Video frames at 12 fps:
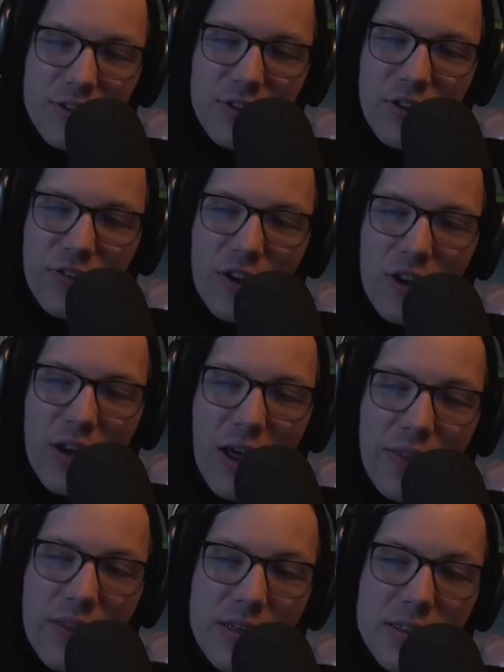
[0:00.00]
You've got
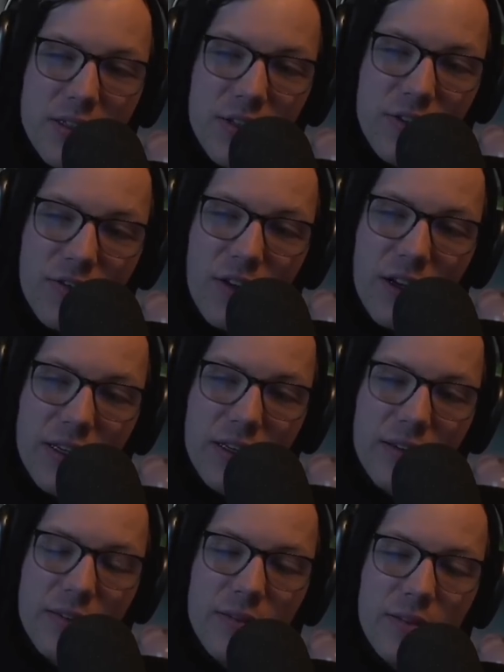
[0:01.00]
nothing, so you
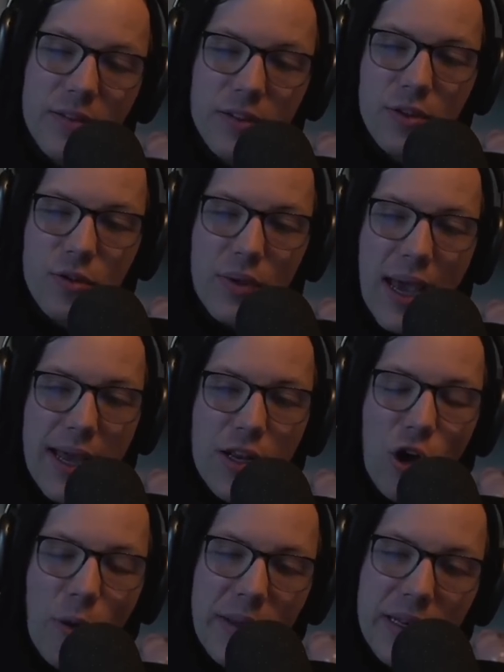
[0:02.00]
ad
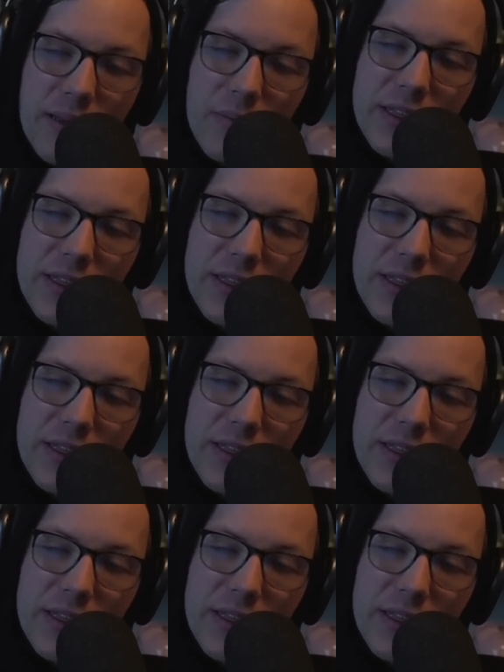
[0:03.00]
hominem the